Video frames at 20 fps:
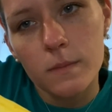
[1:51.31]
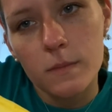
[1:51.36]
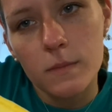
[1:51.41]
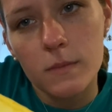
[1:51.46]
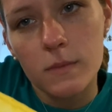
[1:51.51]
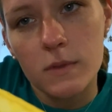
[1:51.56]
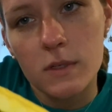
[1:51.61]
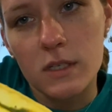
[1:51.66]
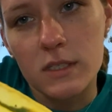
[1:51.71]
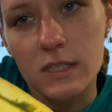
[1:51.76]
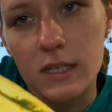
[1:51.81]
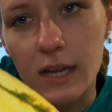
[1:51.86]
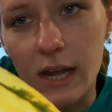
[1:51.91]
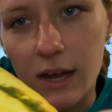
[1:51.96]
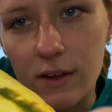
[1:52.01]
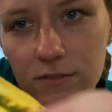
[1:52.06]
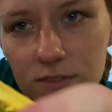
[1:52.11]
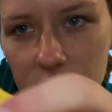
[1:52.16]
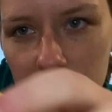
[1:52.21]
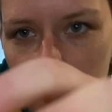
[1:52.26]
Does it
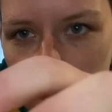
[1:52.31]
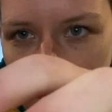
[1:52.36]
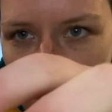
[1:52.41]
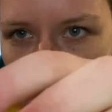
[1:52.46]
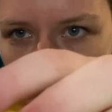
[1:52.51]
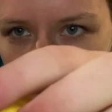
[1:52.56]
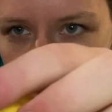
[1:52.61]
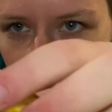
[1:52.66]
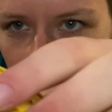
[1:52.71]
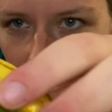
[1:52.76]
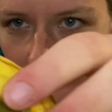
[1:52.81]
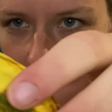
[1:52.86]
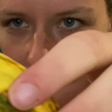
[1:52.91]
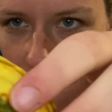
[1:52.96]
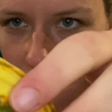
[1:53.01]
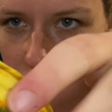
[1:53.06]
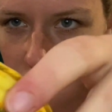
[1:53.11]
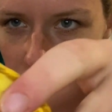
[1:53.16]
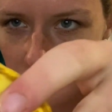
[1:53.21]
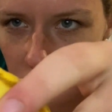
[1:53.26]
have the same
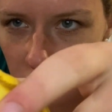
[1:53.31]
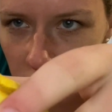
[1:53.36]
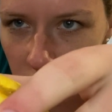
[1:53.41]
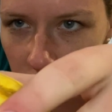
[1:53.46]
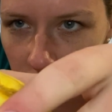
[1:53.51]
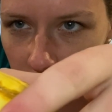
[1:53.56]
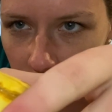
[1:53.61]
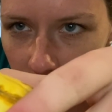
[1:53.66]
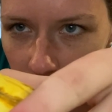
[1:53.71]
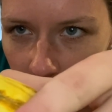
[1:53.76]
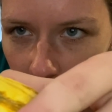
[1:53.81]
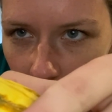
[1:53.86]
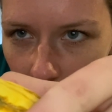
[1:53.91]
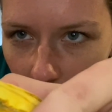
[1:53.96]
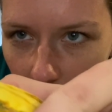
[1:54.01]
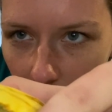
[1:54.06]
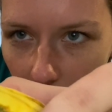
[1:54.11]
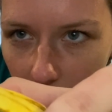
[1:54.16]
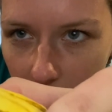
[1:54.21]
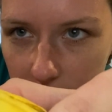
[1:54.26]
texture
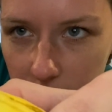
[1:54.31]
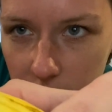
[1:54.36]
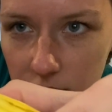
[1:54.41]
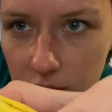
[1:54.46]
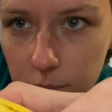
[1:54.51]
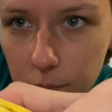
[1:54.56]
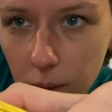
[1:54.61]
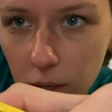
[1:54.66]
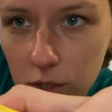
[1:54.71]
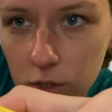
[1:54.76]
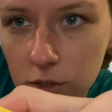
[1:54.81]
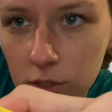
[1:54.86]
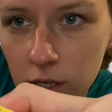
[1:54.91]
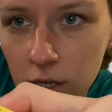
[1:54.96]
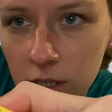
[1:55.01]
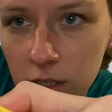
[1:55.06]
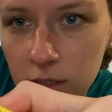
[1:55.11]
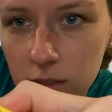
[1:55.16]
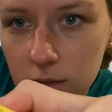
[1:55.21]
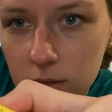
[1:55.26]
as the
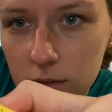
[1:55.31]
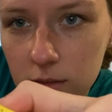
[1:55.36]
butternut?